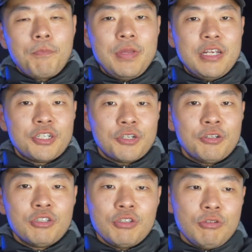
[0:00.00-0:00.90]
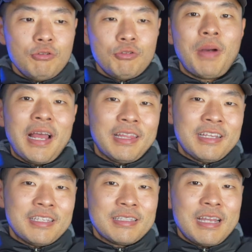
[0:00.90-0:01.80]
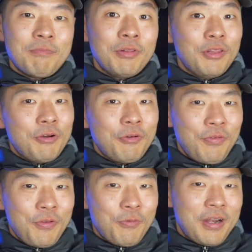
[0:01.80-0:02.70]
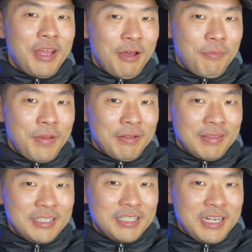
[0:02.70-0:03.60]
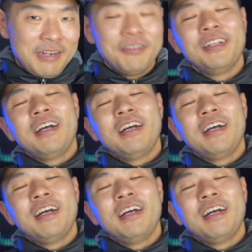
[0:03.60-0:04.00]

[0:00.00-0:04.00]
Be sure to use my links down below if you want to help out this channel.